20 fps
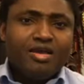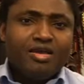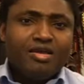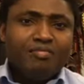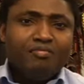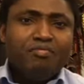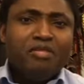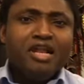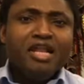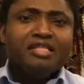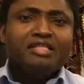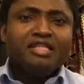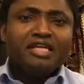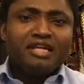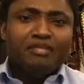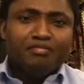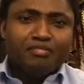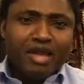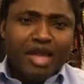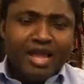Military
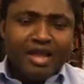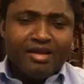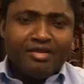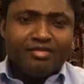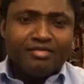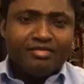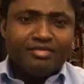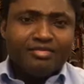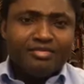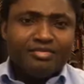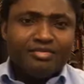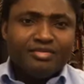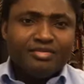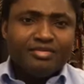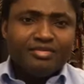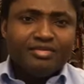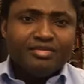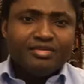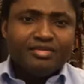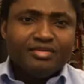men
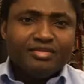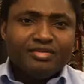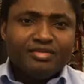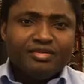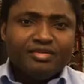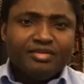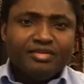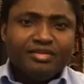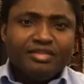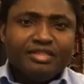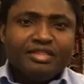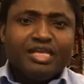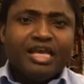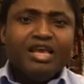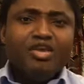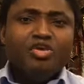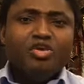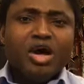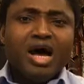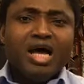say
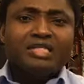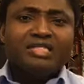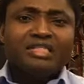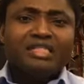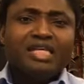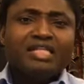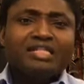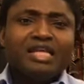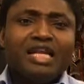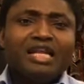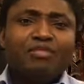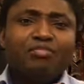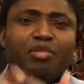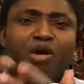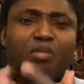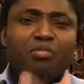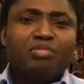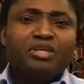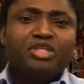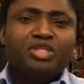you accidentally
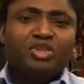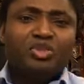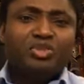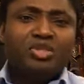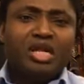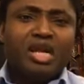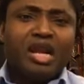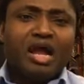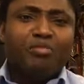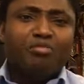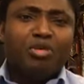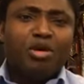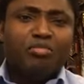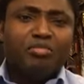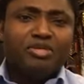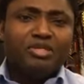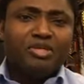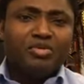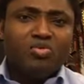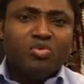bombing children and
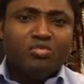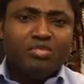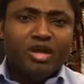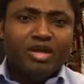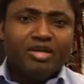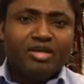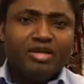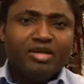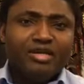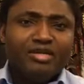bombing the women.